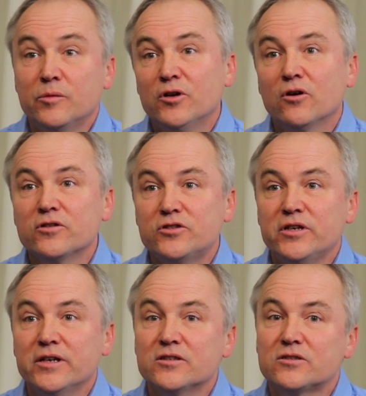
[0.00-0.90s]
So
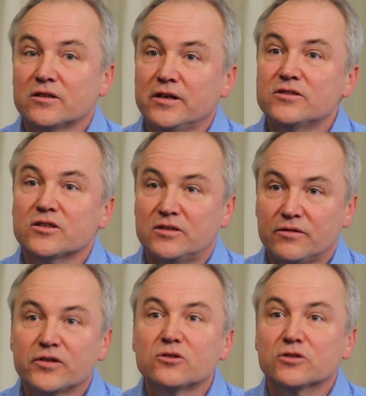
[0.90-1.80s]
immunology is, is a
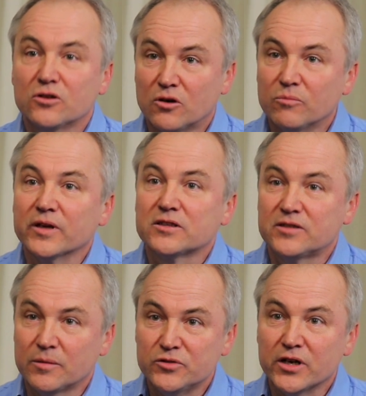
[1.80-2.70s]
difficult and
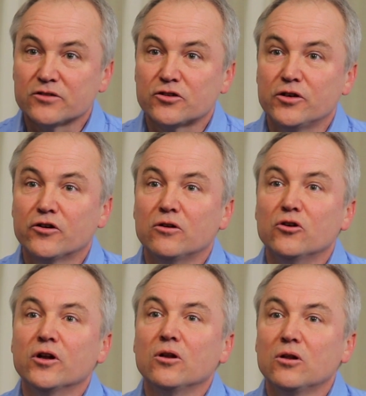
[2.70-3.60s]
complex subject. So you're
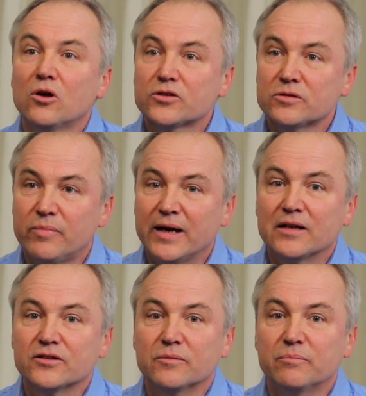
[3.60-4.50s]
going to learn a lot
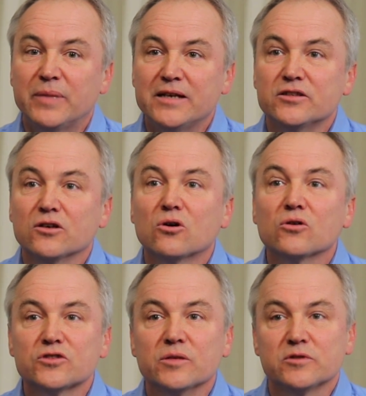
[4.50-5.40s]
about the basic
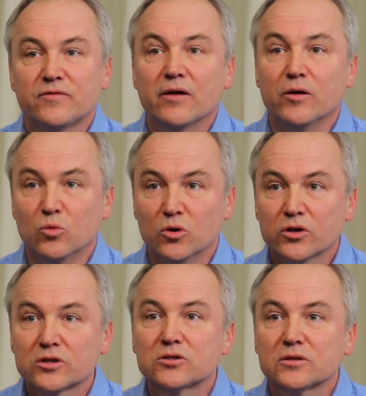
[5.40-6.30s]
concepts of how it
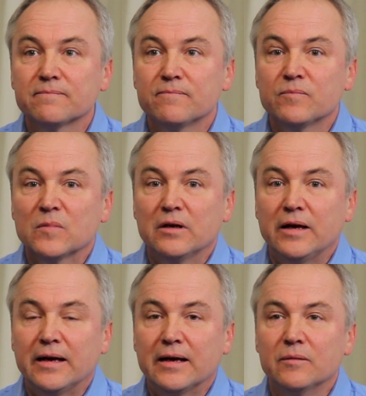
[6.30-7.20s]
works,
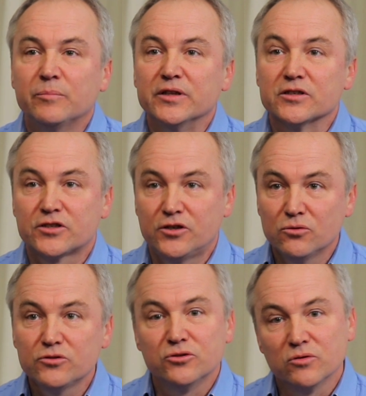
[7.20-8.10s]
uh, but the
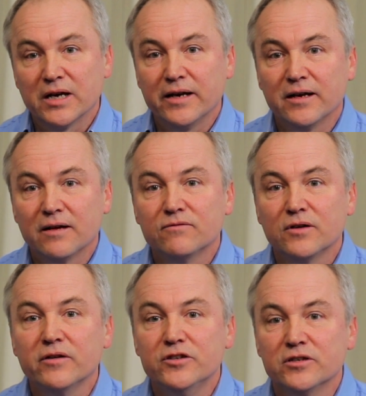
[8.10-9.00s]
skills you'll gain are
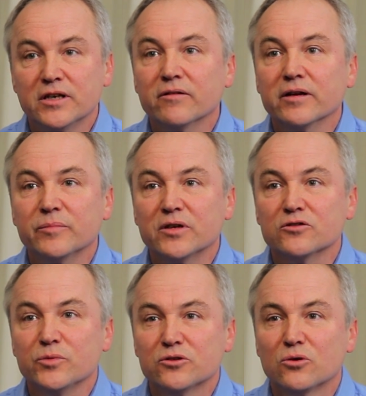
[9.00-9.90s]
very generic
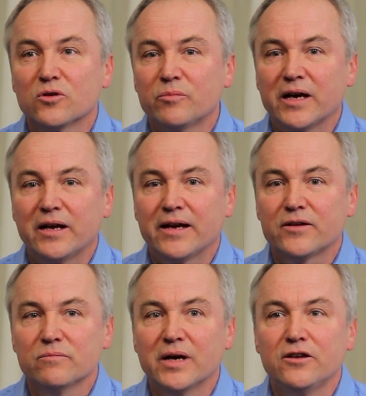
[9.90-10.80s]
because we talk about
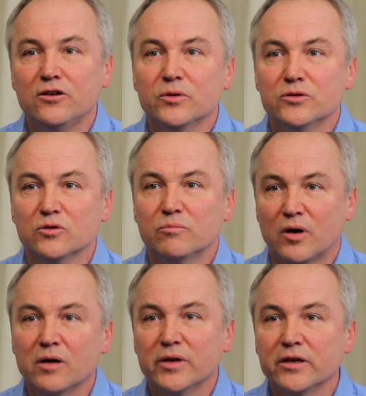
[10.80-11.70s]
how to make you into a
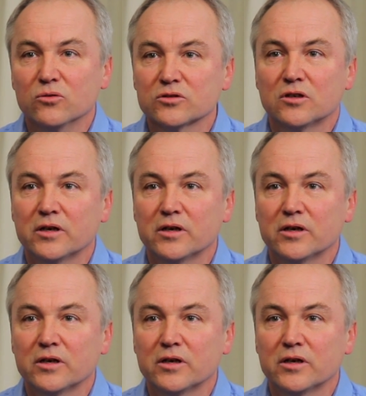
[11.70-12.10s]
biomedical